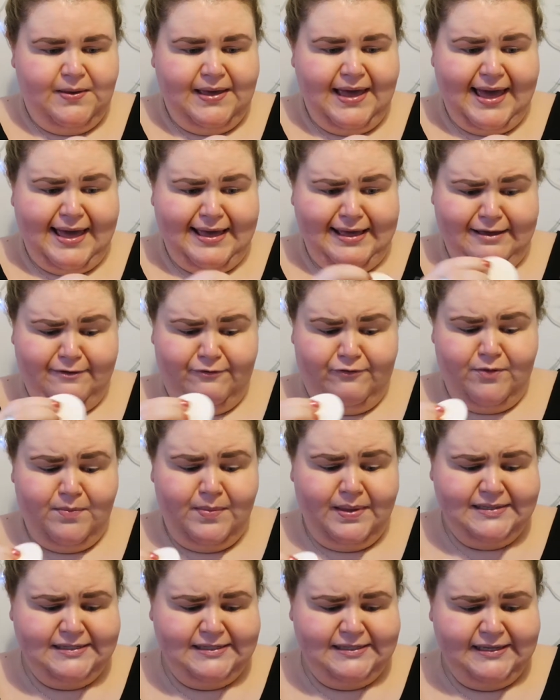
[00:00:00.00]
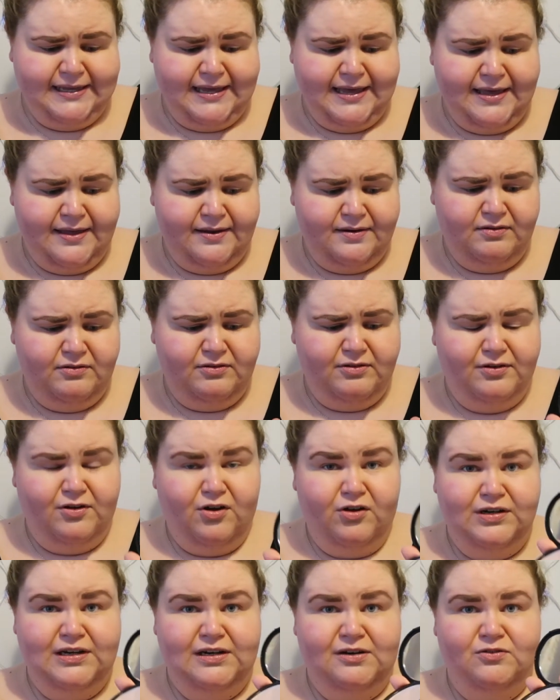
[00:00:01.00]
okay for my skin. Oh
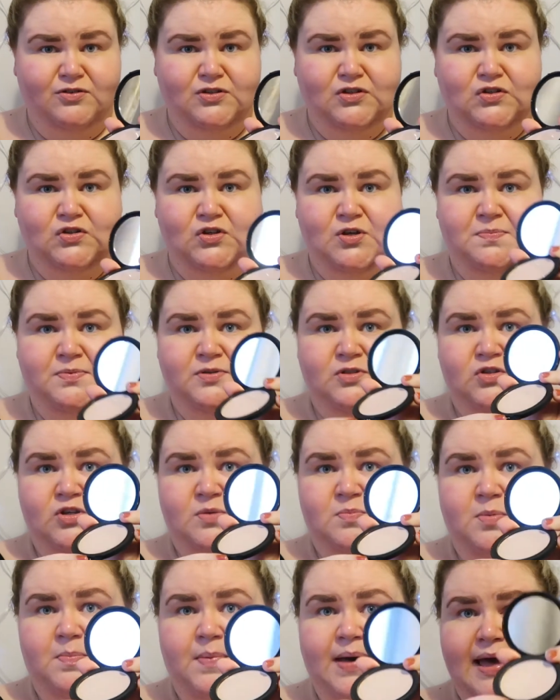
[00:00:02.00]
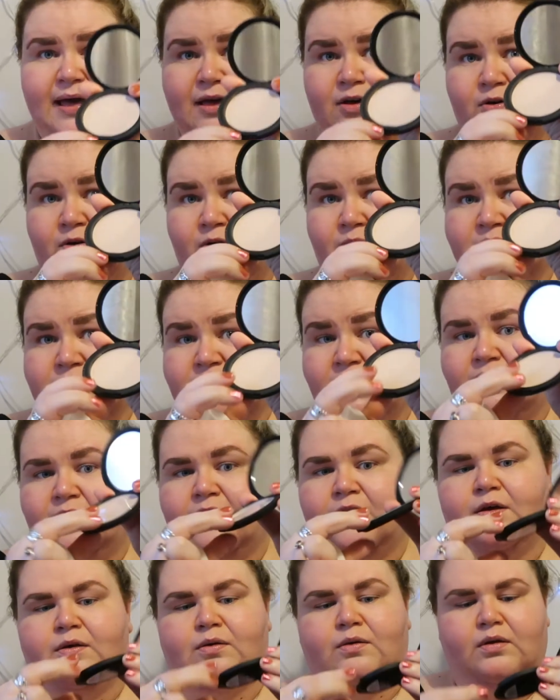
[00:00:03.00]
god, it looks super pale. I don't
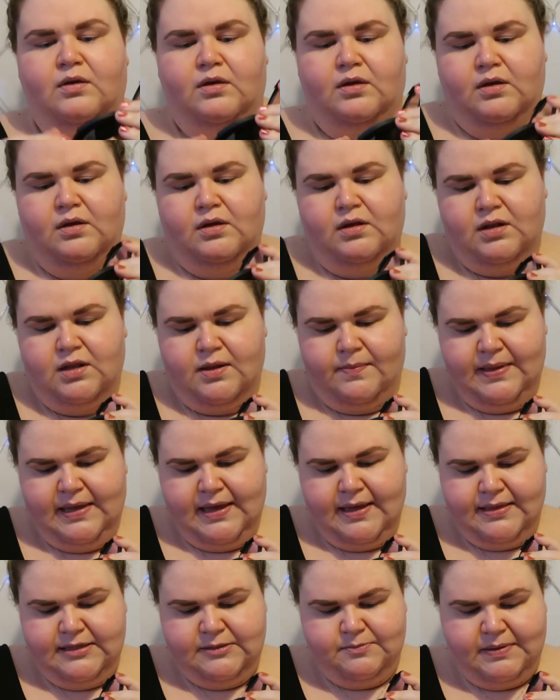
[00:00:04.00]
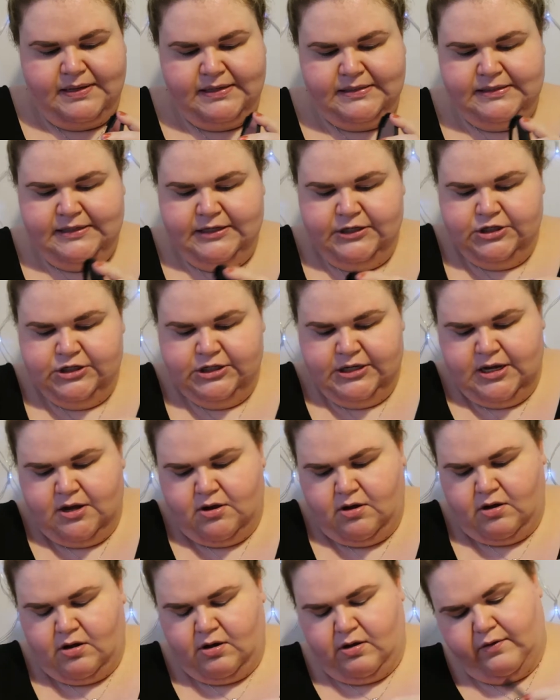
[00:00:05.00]
know, let me get this plastic sheet
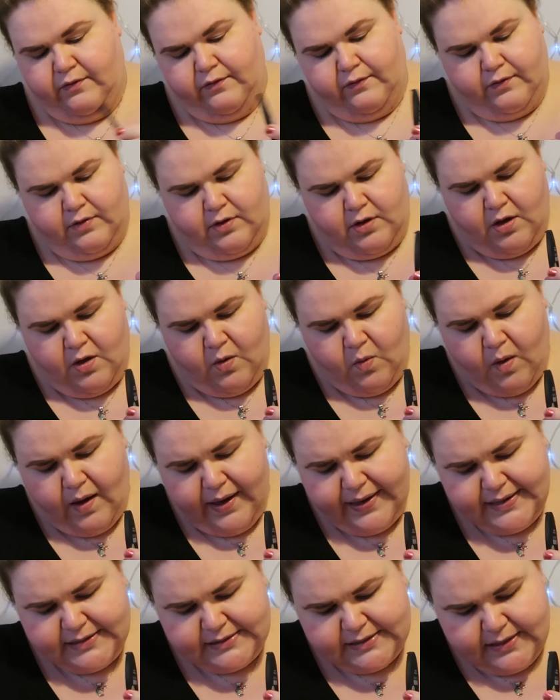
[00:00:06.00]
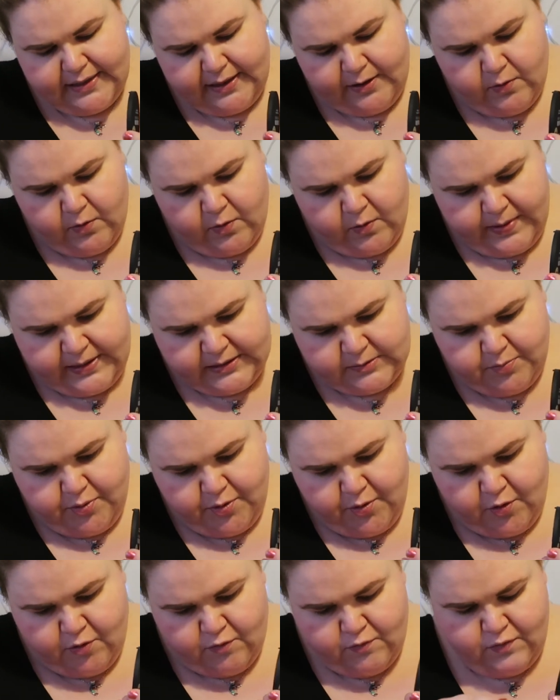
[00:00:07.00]
off. Why is it they always
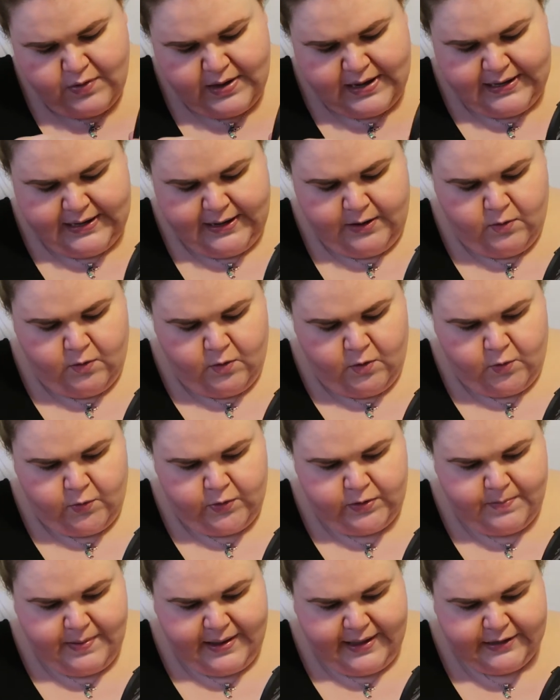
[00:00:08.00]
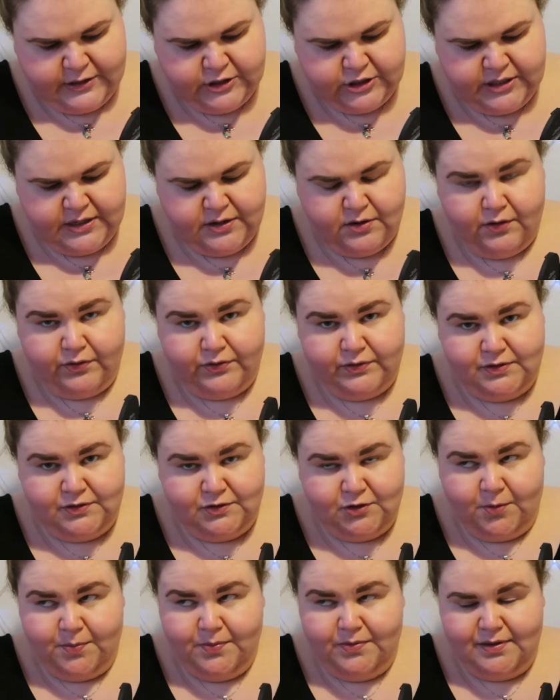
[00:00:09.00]
put really awkward packaging on the
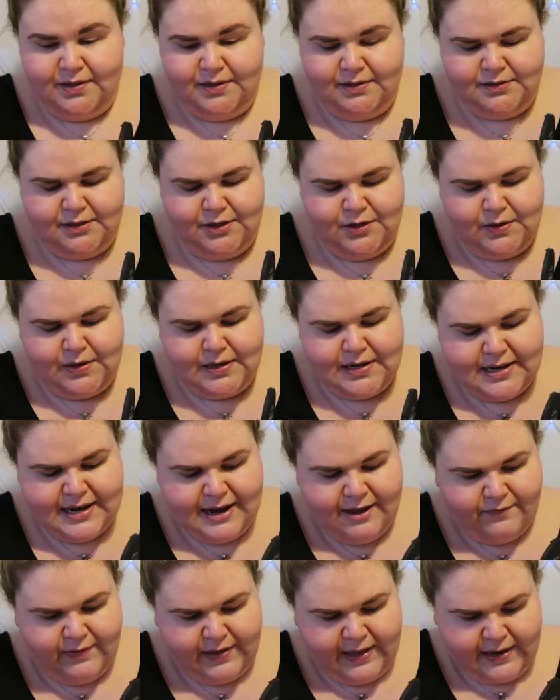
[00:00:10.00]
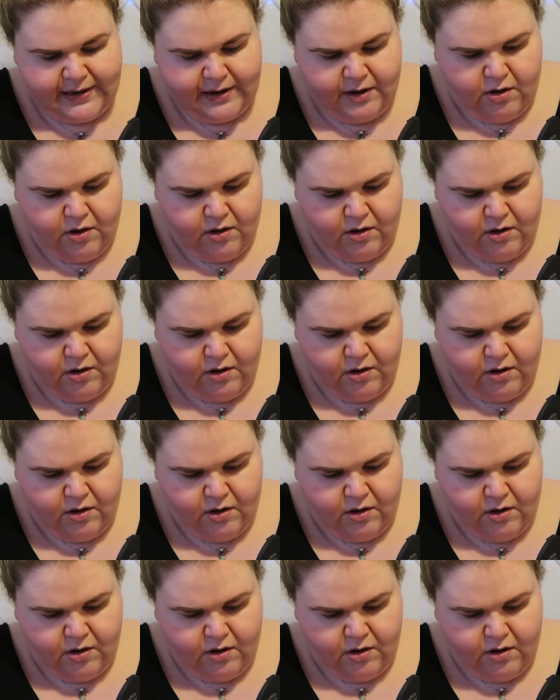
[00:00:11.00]
top of things that you can never get it